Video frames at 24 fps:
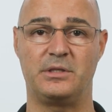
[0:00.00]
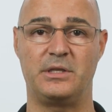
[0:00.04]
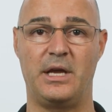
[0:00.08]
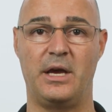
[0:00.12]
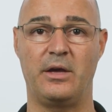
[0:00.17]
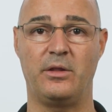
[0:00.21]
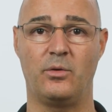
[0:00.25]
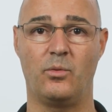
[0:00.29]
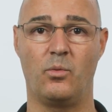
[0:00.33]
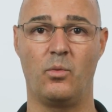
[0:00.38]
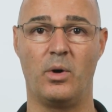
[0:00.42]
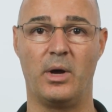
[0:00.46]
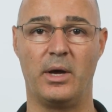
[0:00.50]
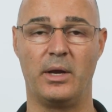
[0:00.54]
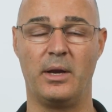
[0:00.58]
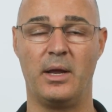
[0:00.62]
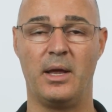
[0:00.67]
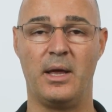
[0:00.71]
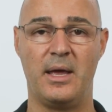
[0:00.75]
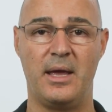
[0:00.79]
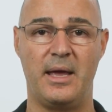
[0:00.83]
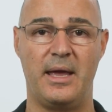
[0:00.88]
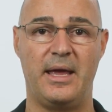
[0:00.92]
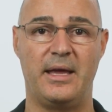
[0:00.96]
The other one
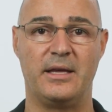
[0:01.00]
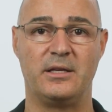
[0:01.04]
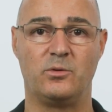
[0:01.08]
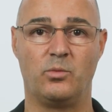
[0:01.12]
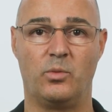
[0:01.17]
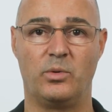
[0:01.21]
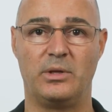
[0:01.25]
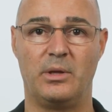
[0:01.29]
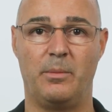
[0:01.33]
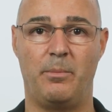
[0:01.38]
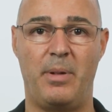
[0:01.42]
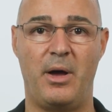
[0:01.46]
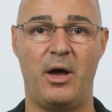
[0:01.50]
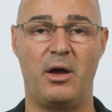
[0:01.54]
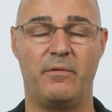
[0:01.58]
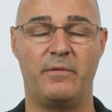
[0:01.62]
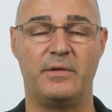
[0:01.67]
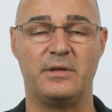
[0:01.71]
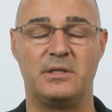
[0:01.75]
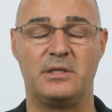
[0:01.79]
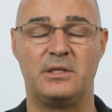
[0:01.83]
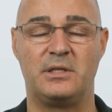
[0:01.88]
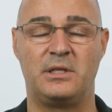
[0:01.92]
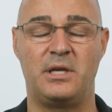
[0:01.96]
is when the
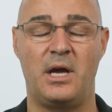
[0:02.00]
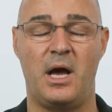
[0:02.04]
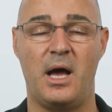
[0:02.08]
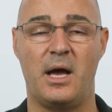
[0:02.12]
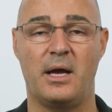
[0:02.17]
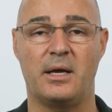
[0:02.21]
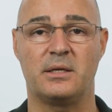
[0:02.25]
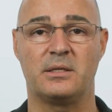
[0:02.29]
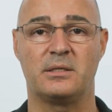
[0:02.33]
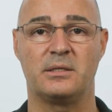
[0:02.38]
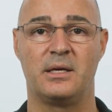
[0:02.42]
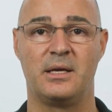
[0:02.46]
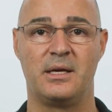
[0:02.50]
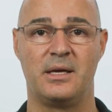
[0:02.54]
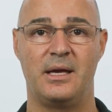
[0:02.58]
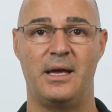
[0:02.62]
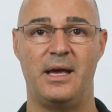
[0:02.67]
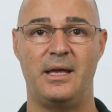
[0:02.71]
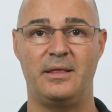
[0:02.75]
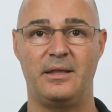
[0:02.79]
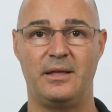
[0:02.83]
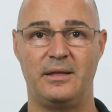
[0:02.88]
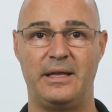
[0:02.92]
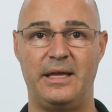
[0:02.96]
pelvis tucks
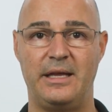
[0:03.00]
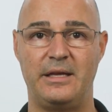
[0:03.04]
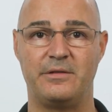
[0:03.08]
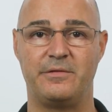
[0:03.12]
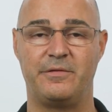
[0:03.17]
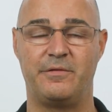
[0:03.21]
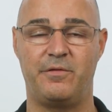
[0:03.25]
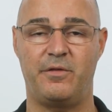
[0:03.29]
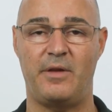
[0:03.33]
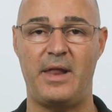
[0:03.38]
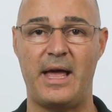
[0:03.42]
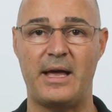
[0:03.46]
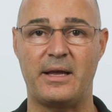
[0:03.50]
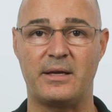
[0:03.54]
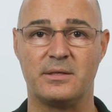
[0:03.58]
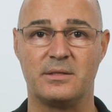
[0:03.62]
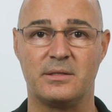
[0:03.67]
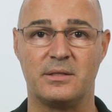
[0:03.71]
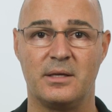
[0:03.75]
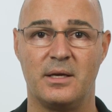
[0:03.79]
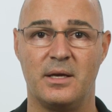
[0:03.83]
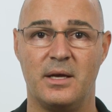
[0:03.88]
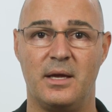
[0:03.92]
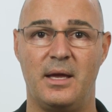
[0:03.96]
and the knees
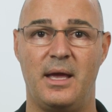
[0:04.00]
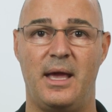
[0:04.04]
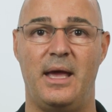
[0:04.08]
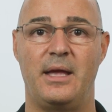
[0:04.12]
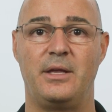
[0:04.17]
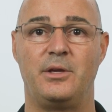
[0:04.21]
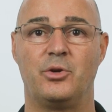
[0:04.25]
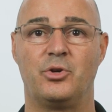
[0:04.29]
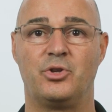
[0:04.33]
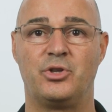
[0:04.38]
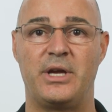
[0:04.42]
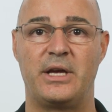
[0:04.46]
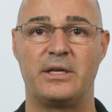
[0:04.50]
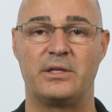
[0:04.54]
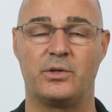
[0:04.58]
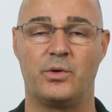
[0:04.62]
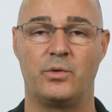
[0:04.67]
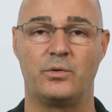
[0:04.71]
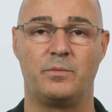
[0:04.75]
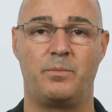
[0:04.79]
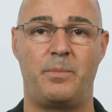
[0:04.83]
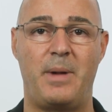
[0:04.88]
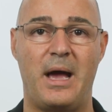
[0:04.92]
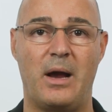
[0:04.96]
flex and your chest
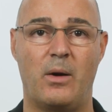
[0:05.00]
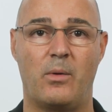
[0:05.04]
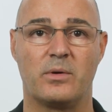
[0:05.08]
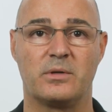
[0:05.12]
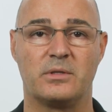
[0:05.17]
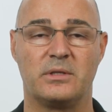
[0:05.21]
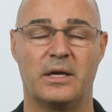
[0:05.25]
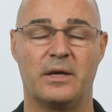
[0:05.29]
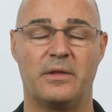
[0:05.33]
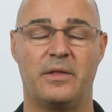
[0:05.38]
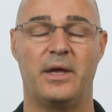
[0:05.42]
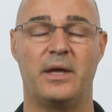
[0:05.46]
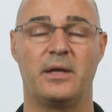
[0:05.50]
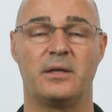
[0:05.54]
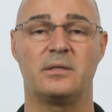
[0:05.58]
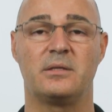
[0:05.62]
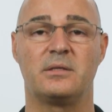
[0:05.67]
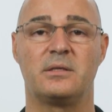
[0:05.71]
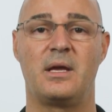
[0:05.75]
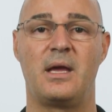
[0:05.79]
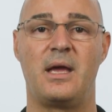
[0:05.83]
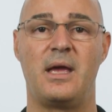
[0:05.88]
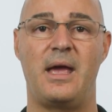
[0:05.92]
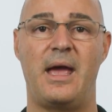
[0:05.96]
goes backwards like this,